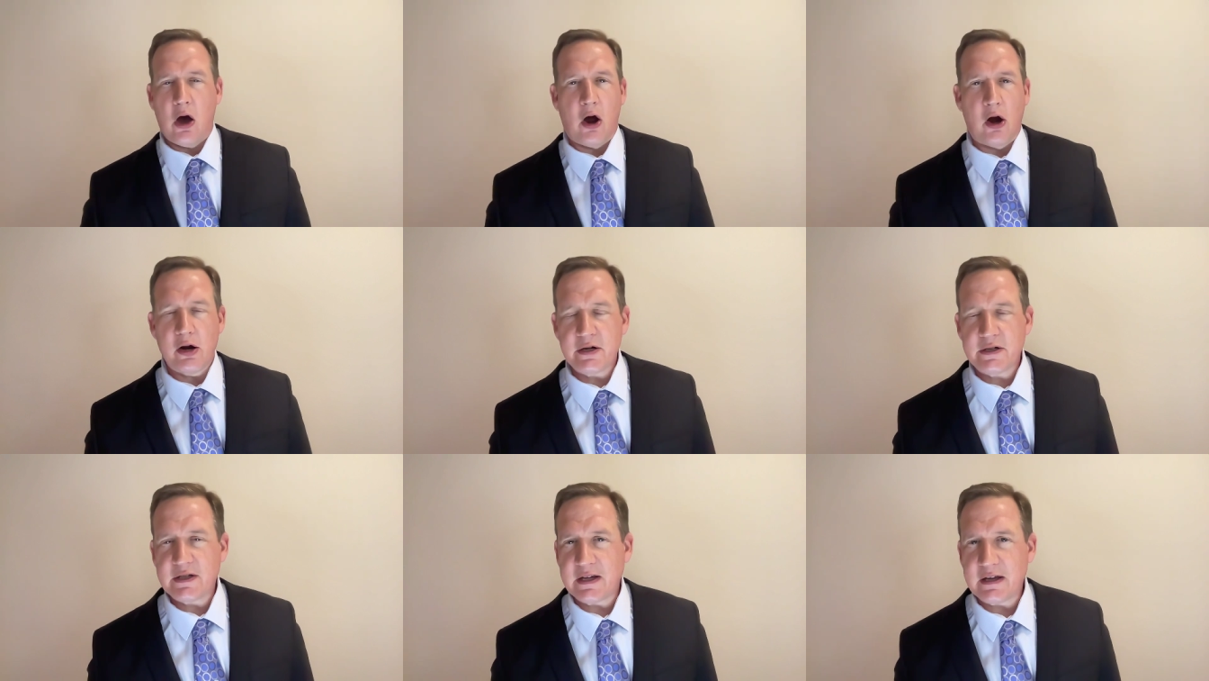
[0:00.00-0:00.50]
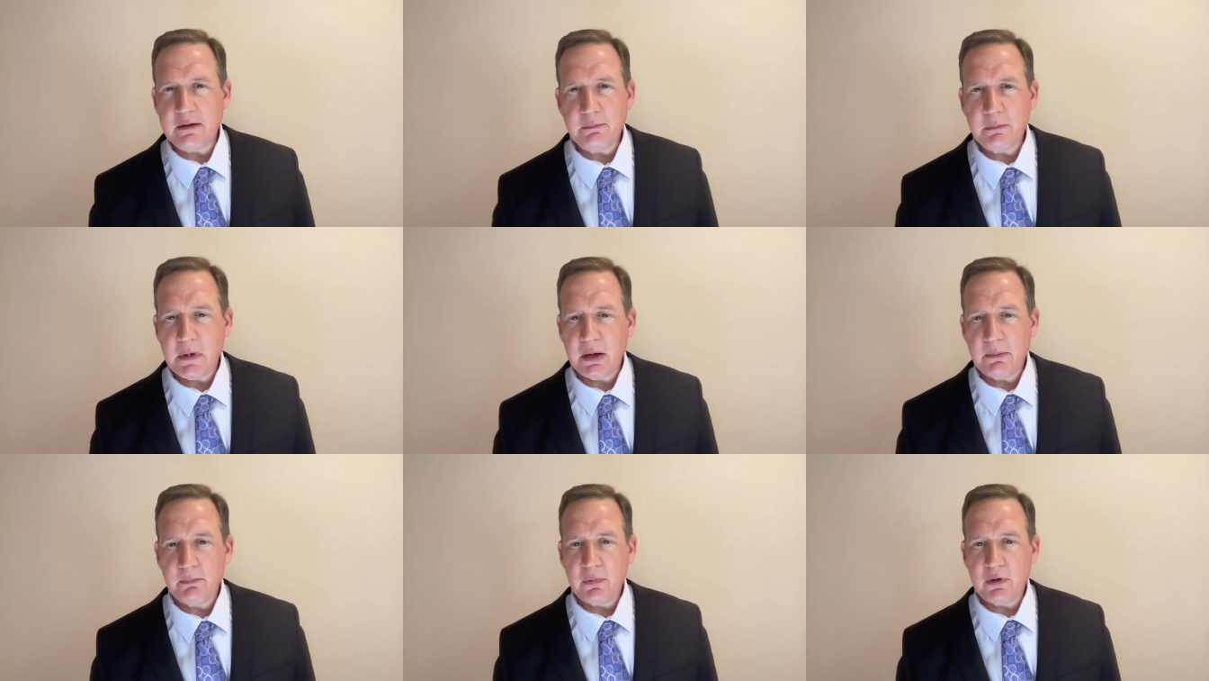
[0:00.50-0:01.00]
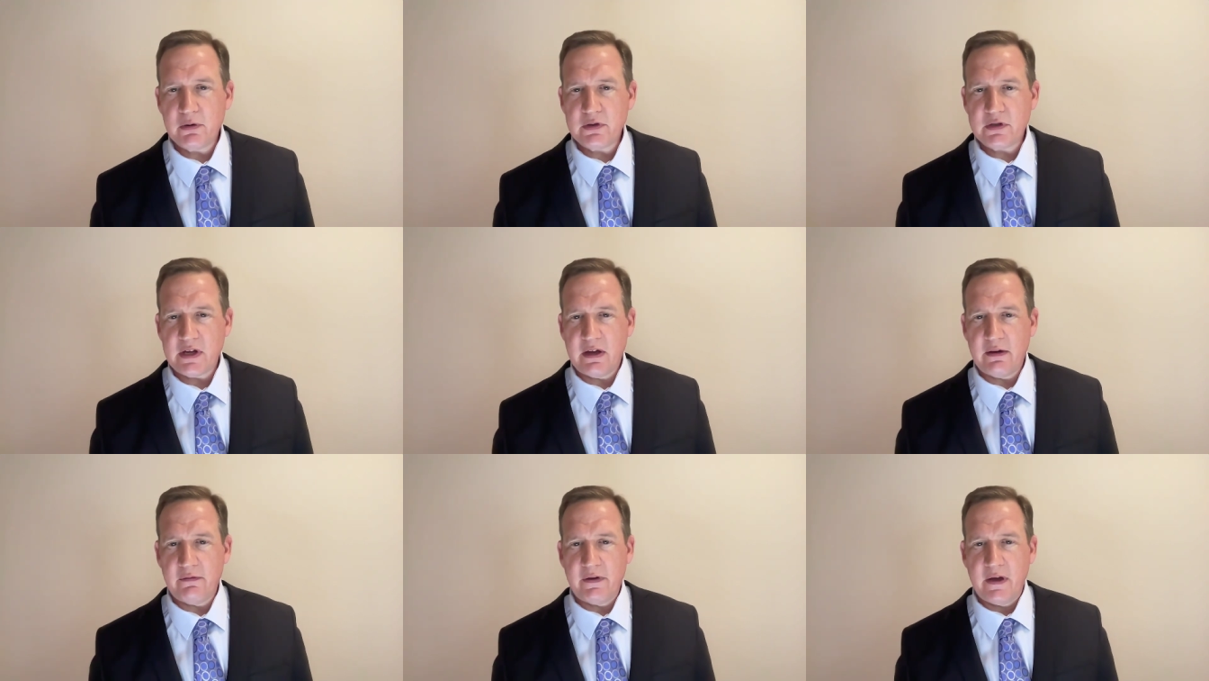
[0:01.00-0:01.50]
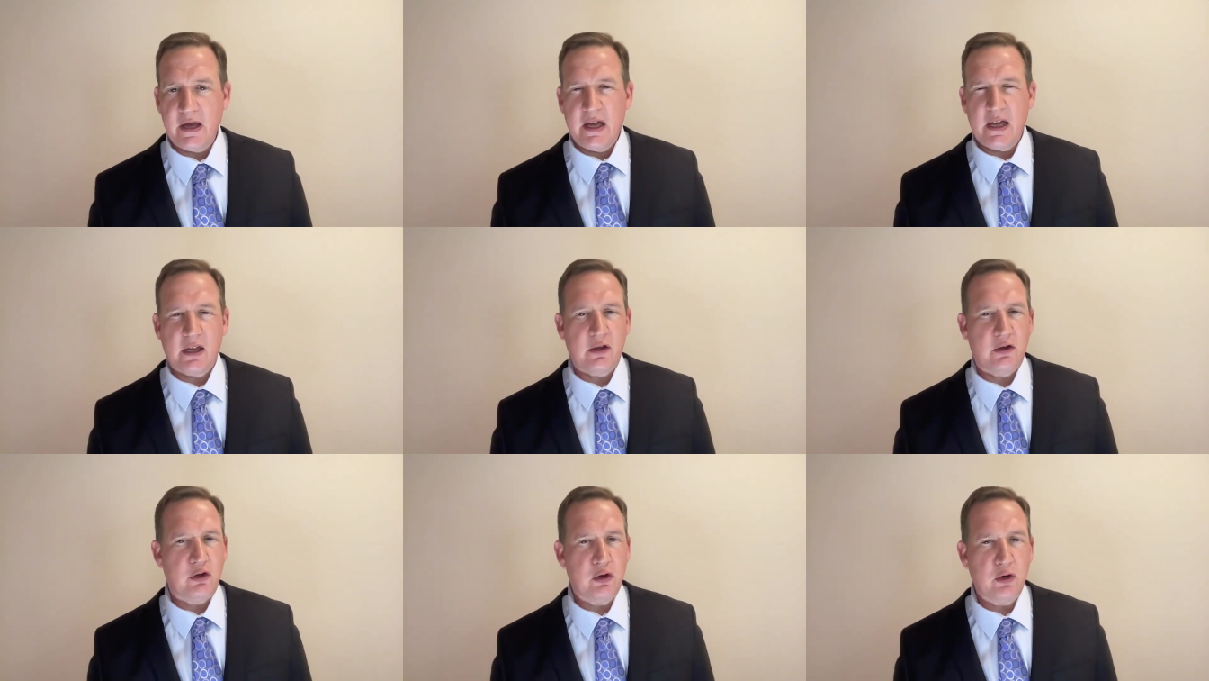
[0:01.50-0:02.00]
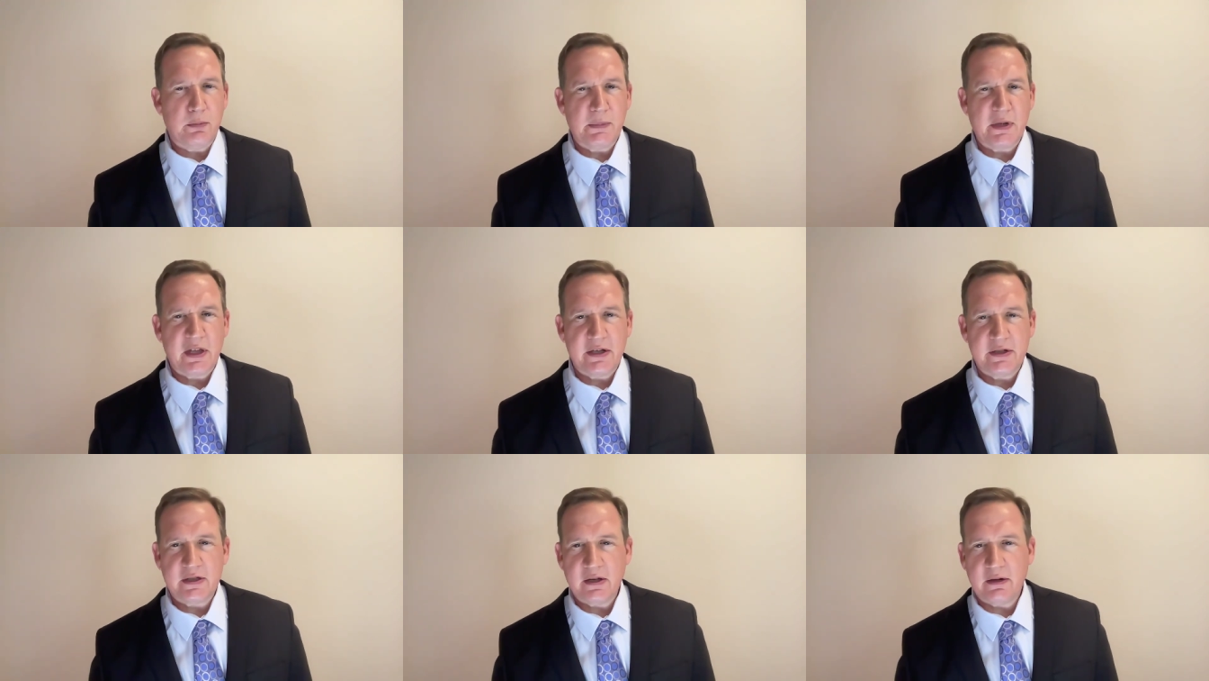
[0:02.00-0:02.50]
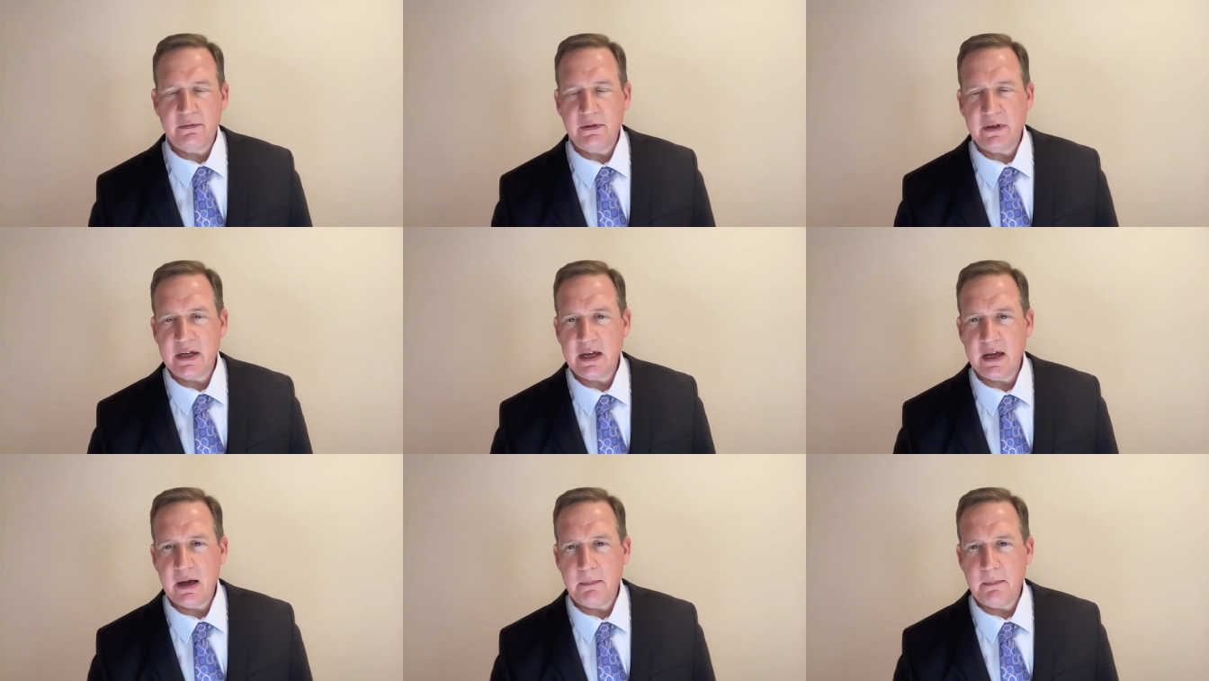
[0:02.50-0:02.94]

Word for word: Our team members have cumulatively